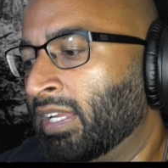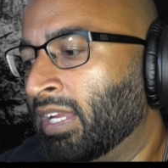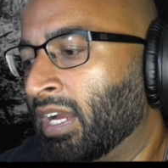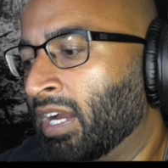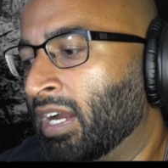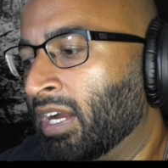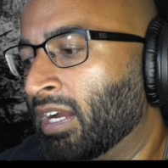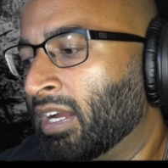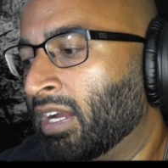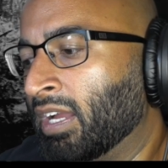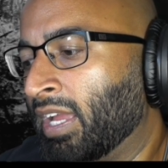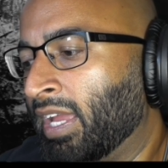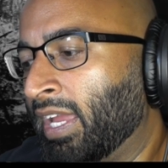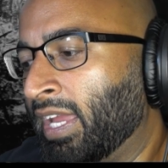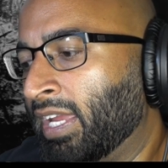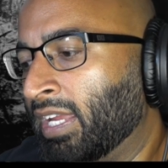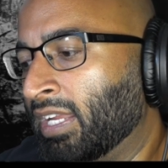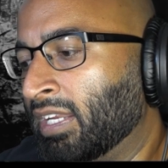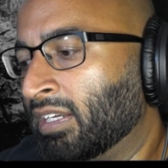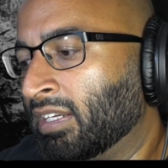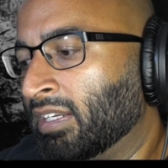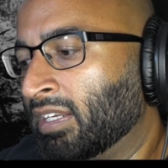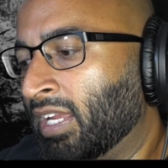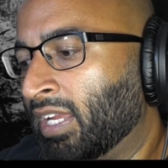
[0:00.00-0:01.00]
uh,
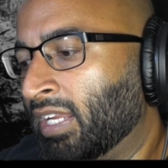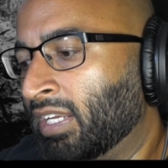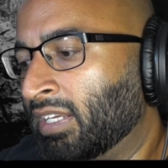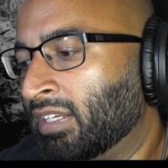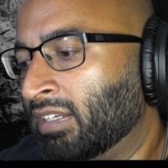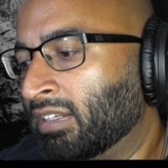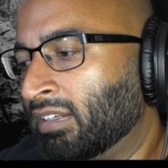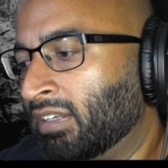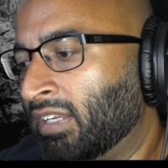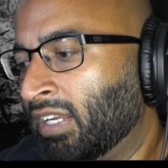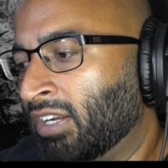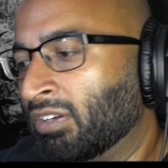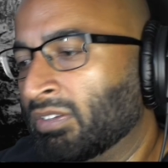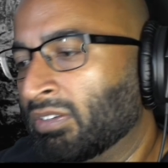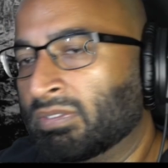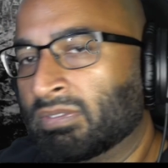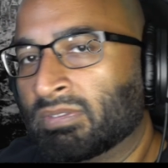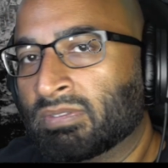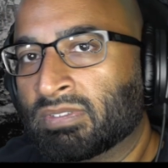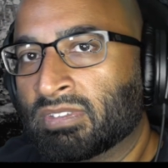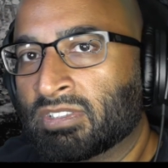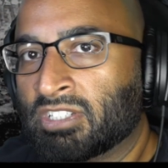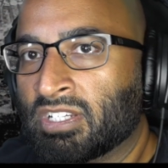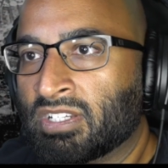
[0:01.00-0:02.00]
and and you know
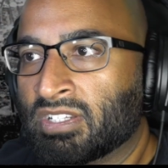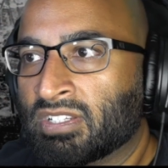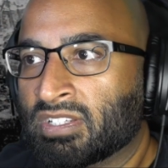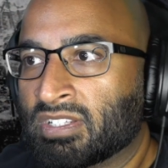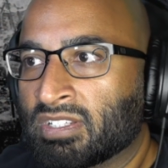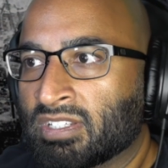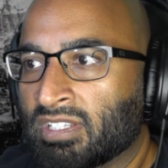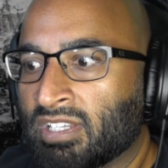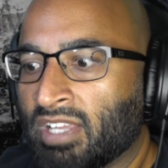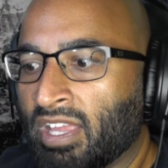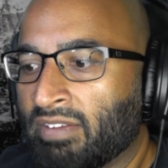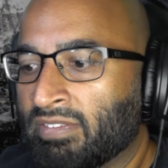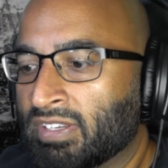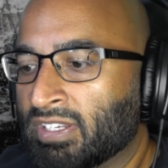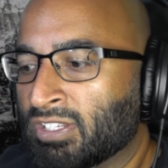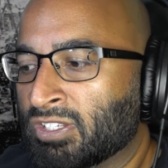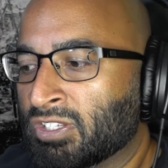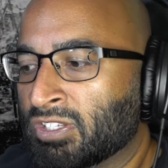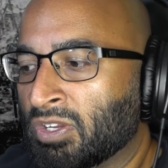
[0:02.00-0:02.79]
she's seven,